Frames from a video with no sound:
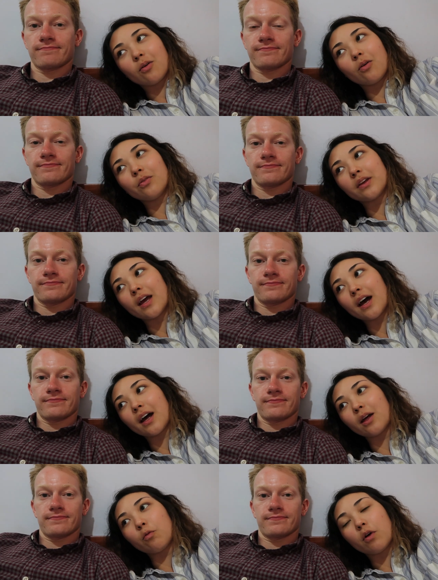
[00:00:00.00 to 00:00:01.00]
Speaker 1: only
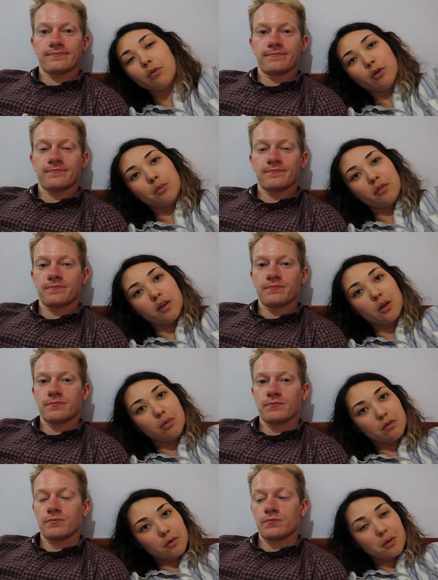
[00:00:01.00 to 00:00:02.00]
had one room
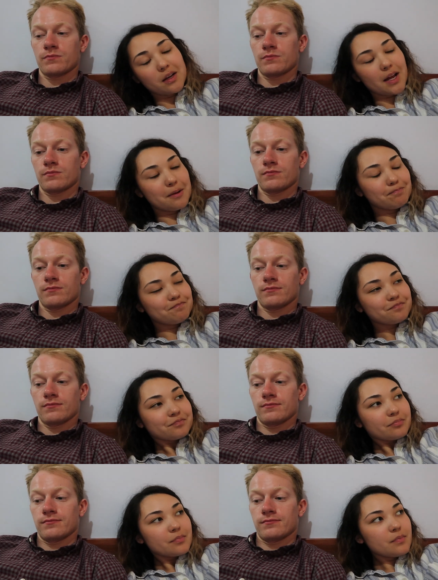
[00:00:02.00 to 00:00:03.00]
available for one night.
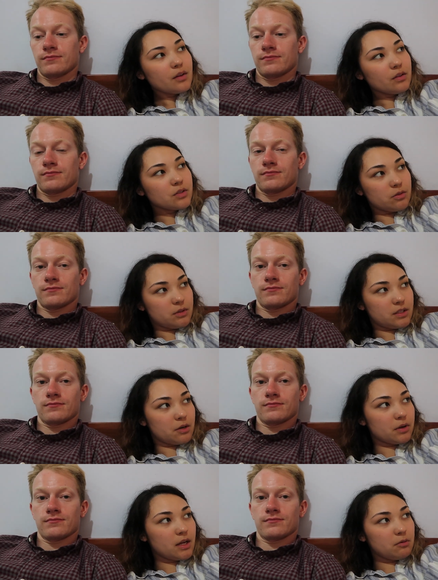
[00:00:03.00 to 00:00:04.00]
So we
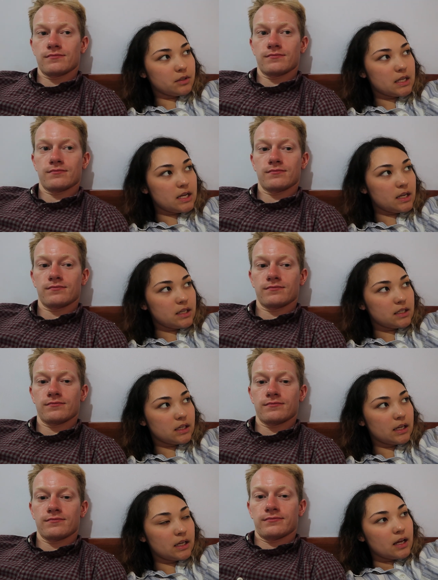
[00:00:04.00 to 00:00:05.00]
said, okay, we'll take
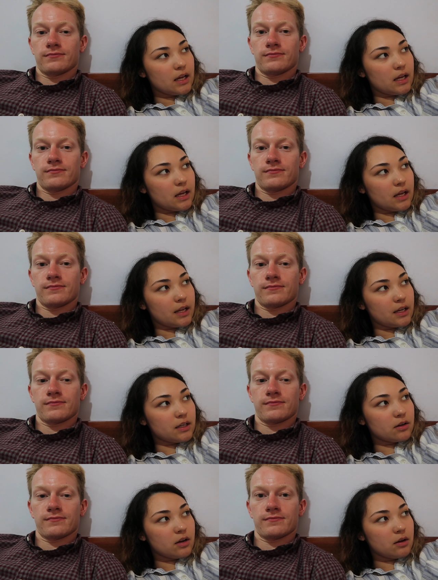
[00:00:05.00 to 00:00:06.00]
it.
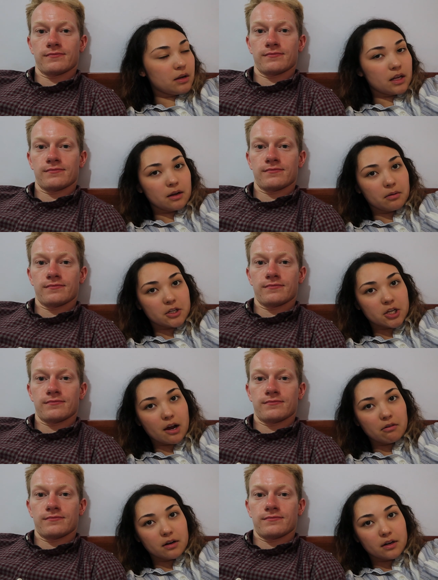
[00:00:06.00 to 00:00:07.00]
And we
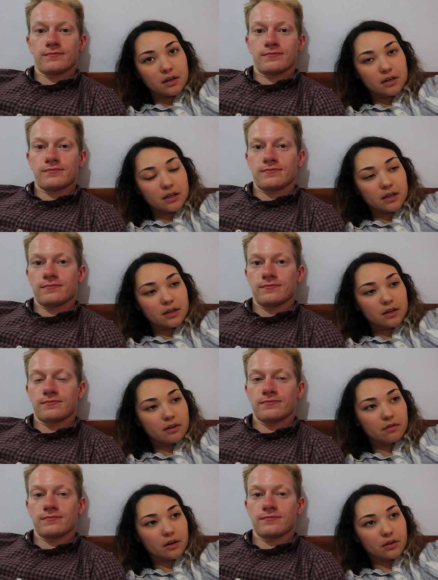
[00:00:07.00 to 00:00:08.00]
showered
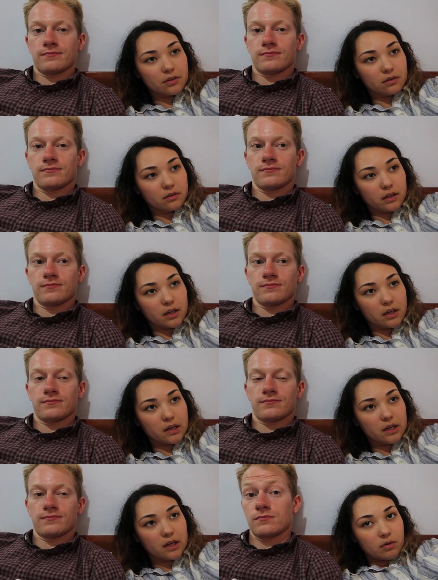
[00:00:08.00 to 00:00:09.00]
very thoroughly,
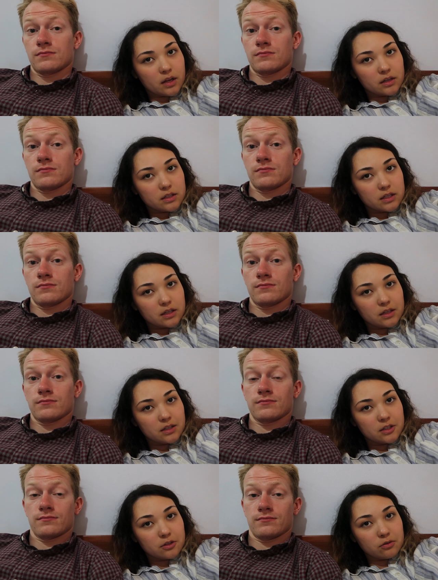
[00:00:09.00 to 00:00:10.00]
went
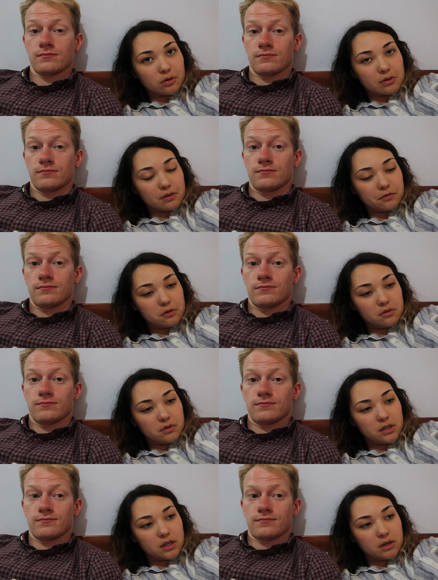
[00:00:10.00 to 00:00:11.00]
to go get food